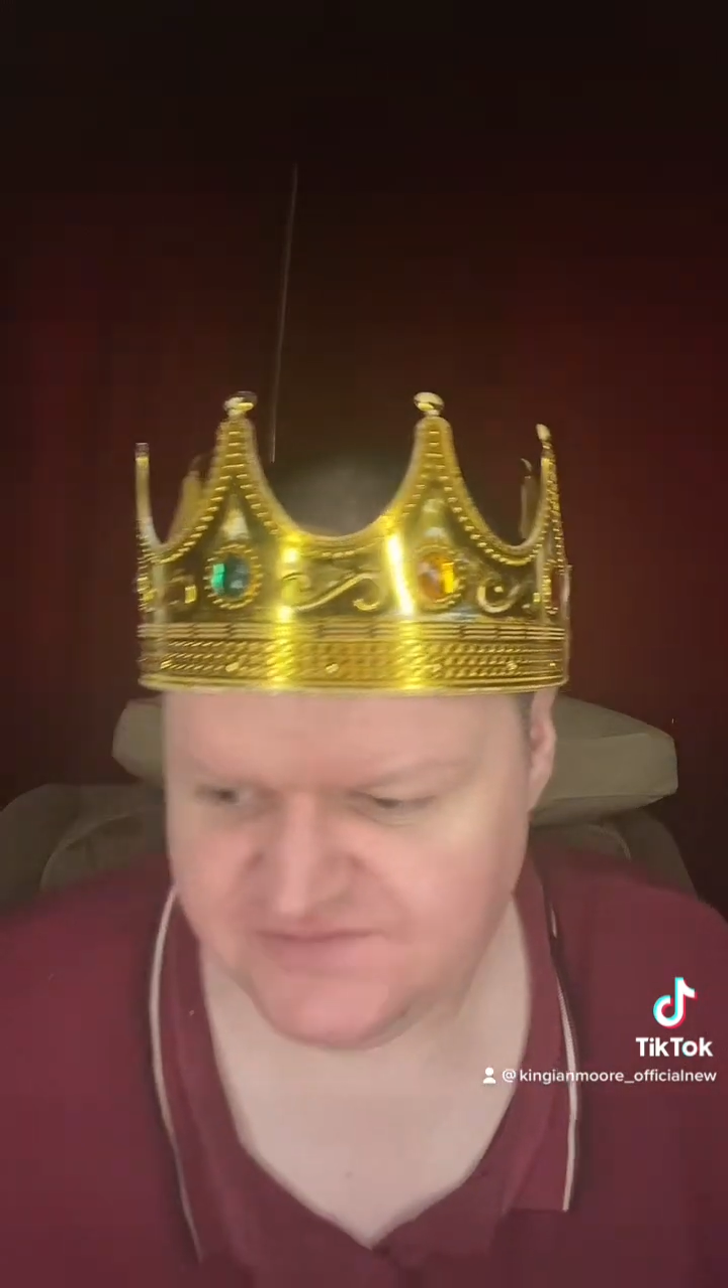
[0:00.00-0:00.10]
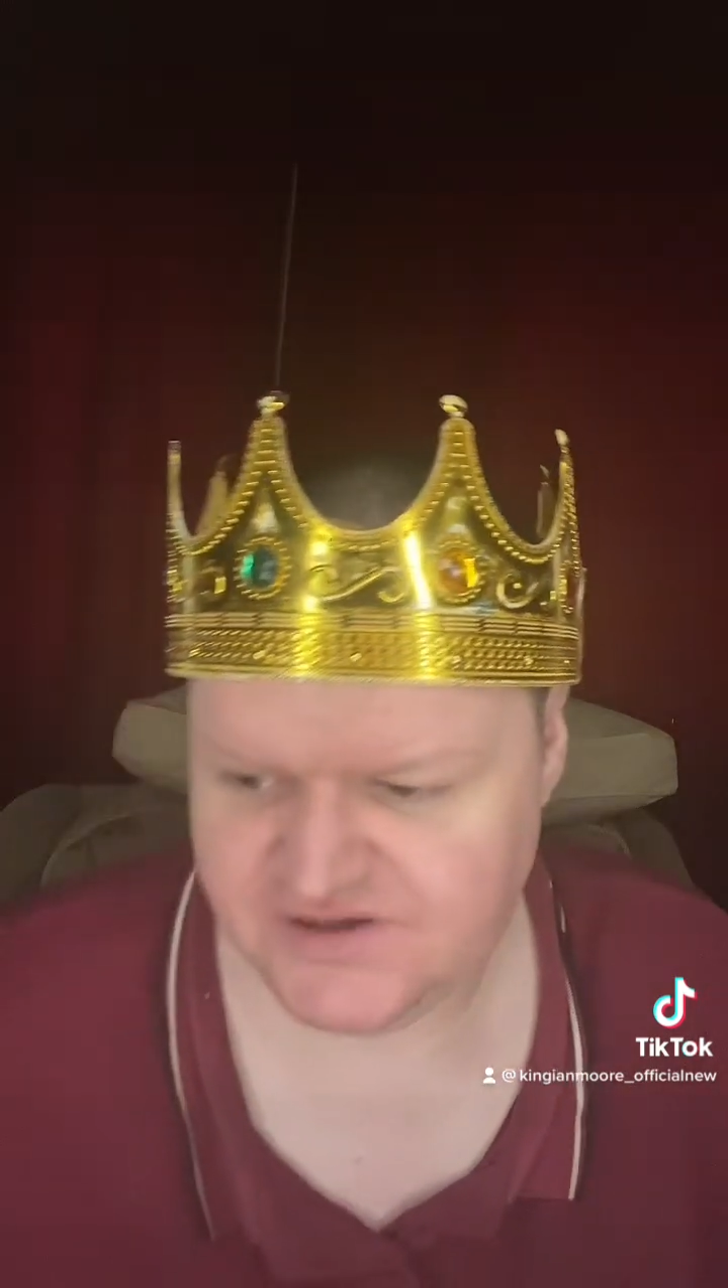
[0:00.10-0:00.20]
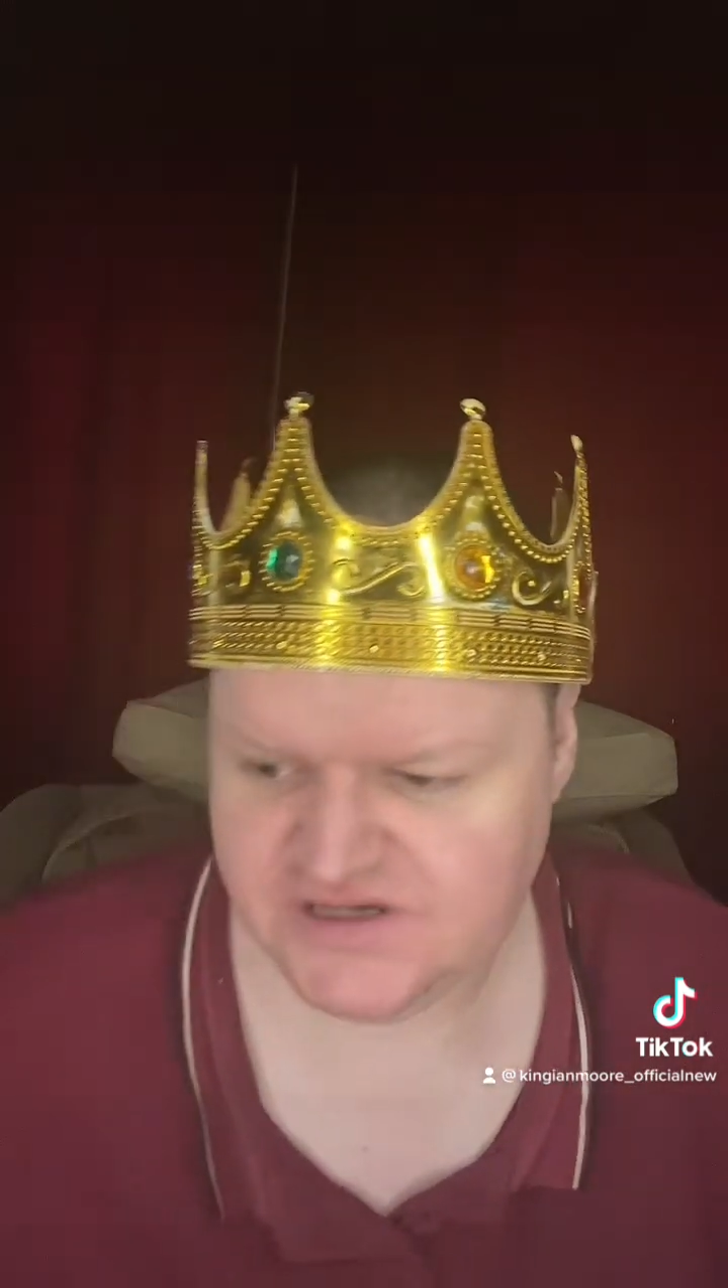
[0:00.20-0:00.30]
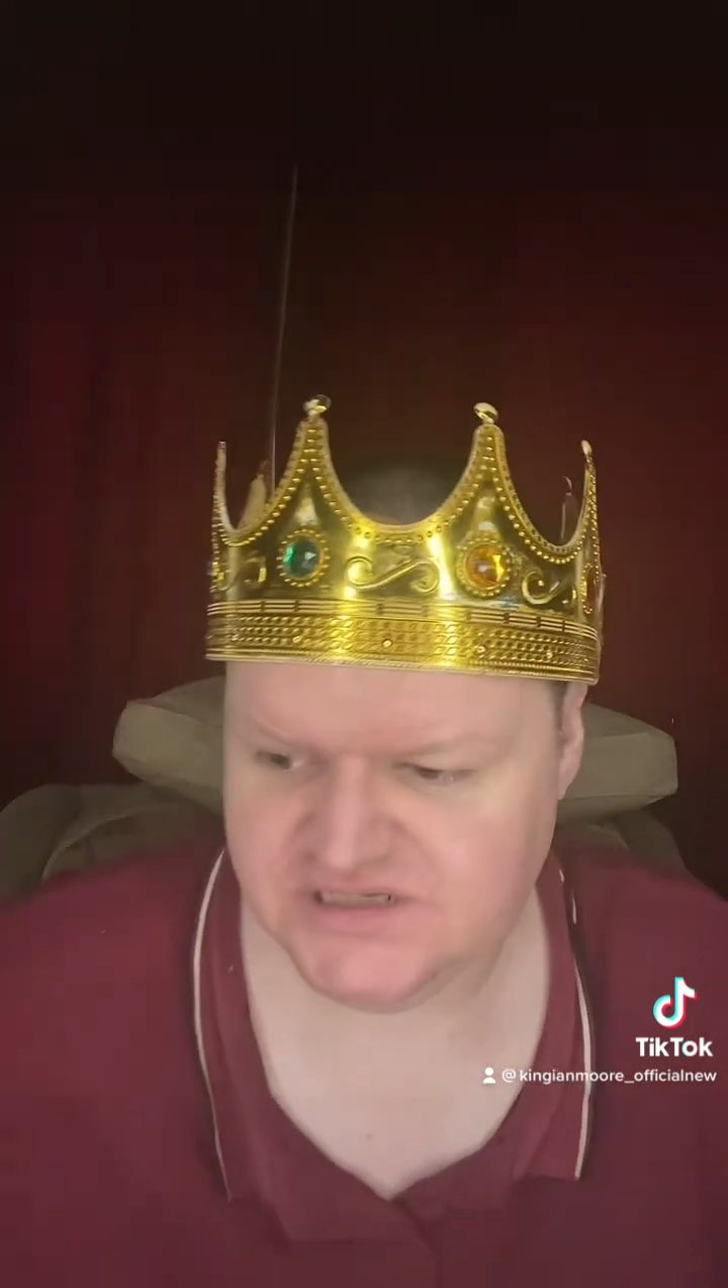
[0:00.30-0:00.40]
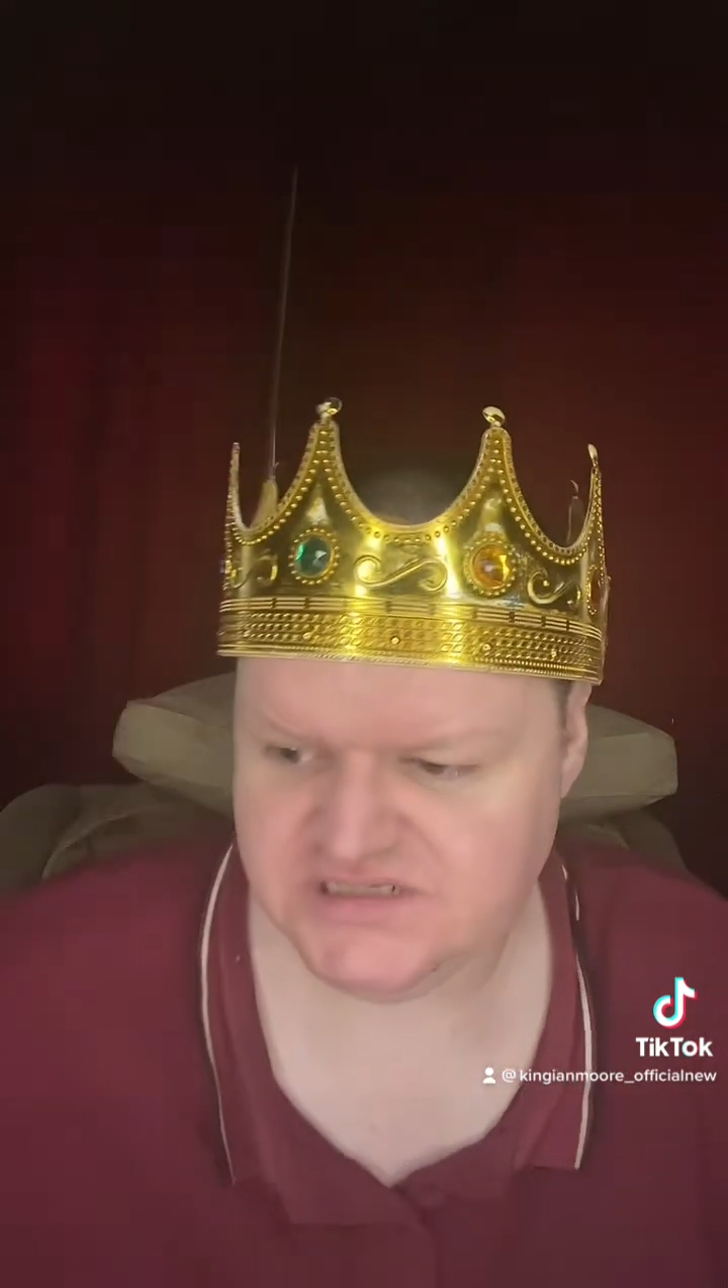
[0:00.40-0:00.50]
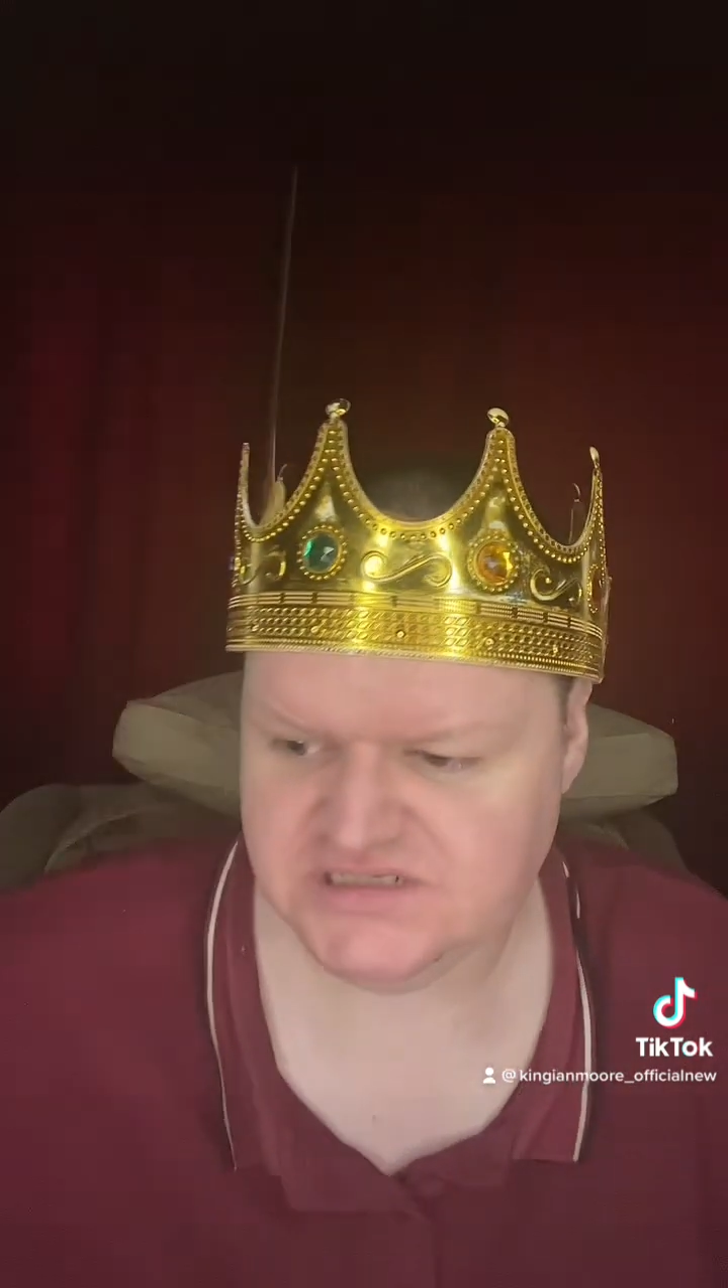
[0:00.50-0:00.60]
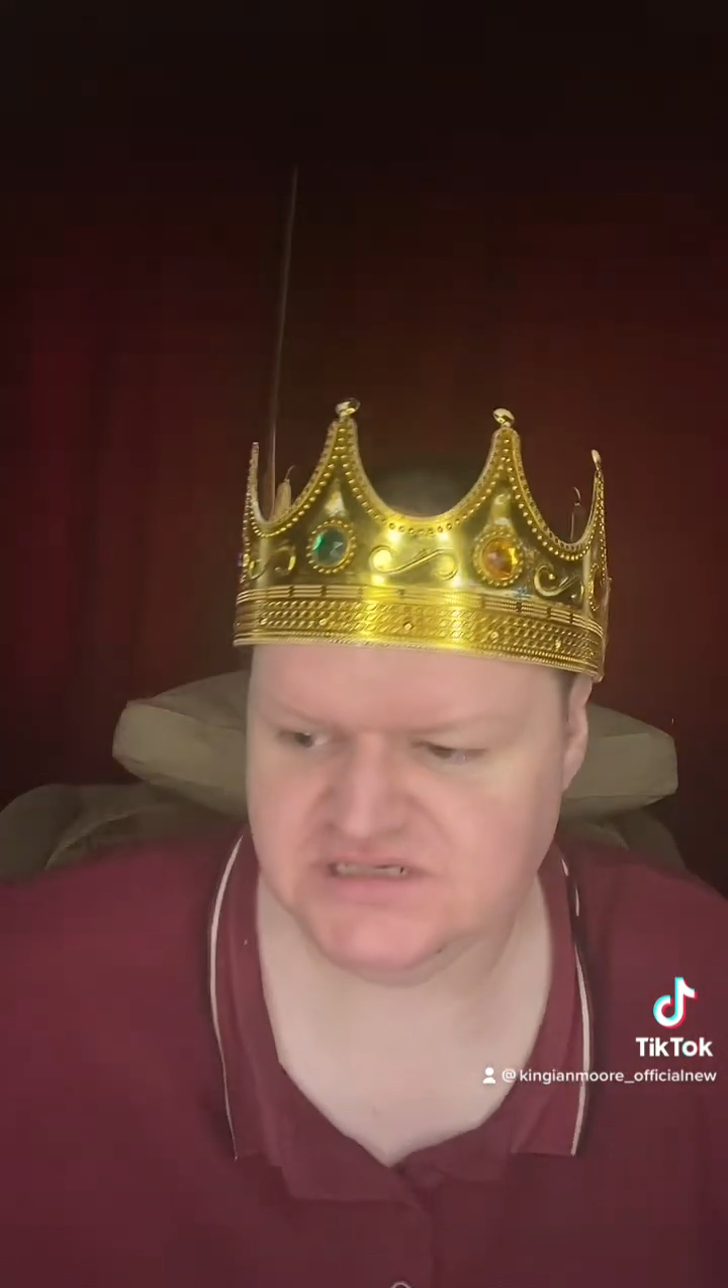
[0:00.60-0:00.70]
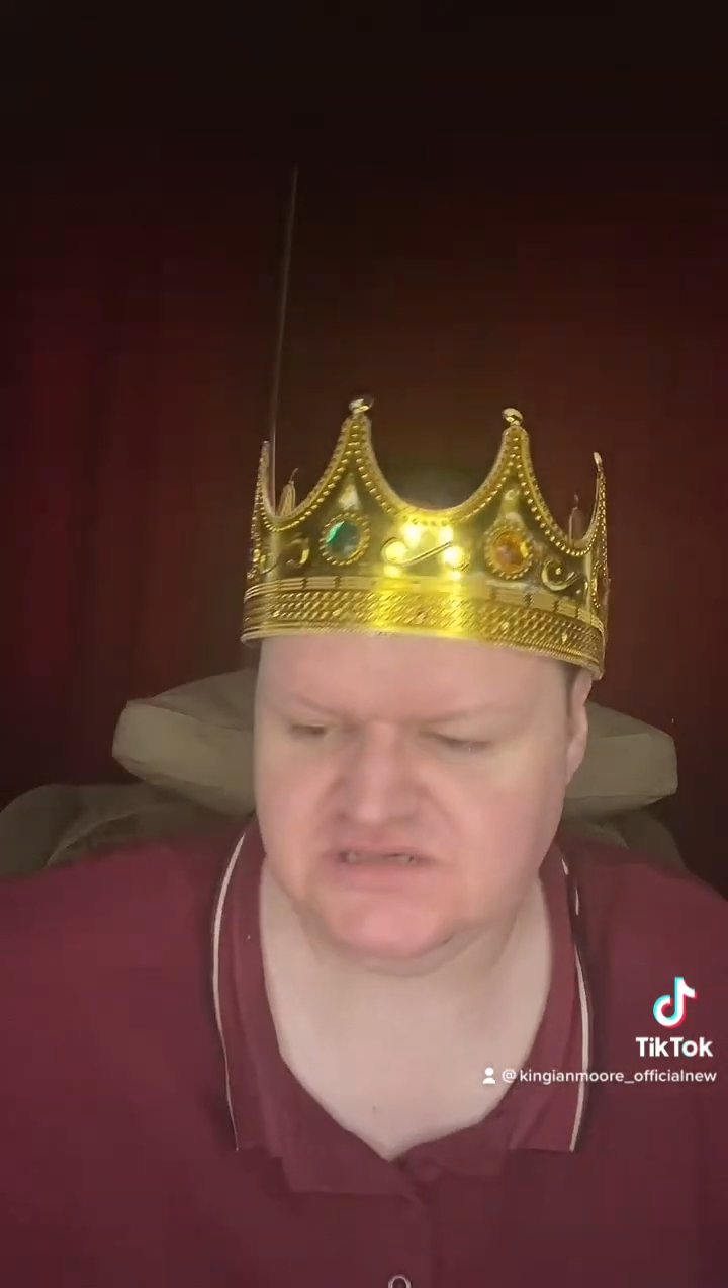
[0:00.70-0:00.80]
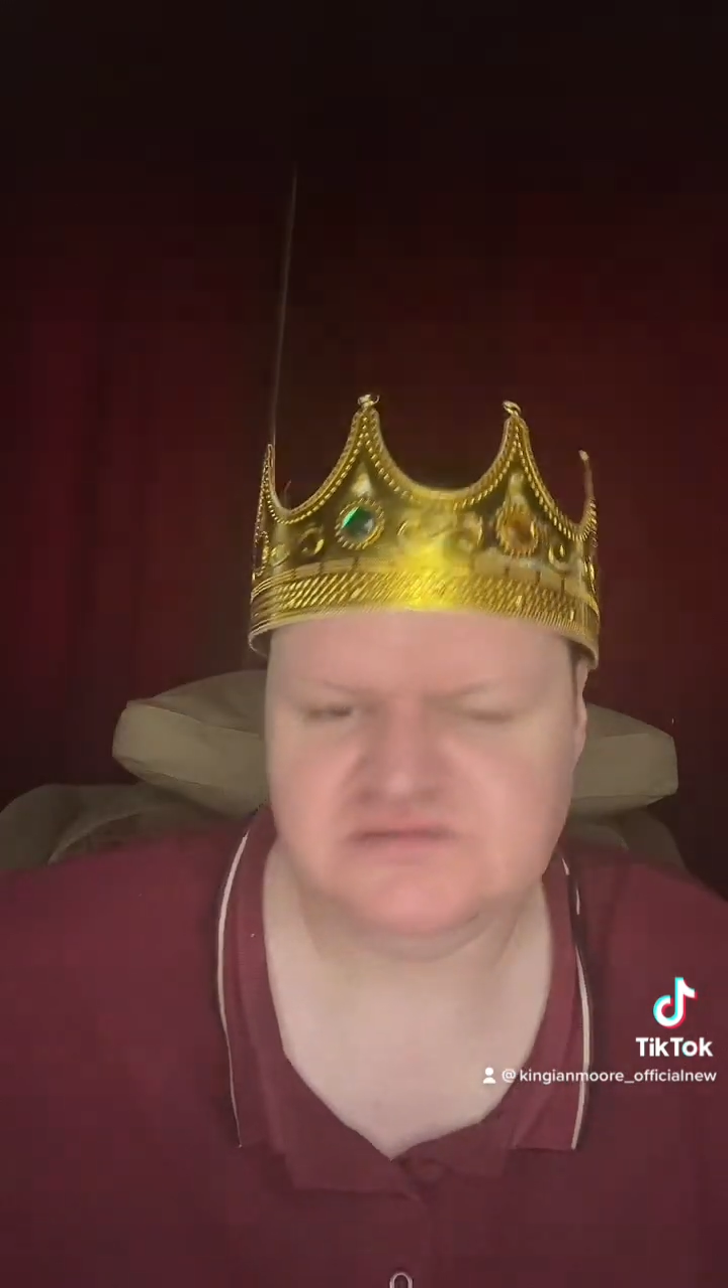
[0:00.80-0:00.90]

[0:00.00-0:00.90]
first,